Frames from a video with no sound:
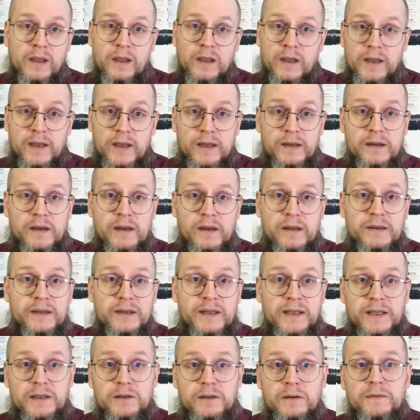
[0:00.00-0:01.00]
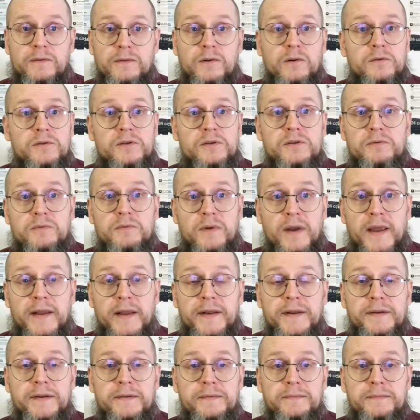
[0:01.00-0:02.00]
in need of constraining.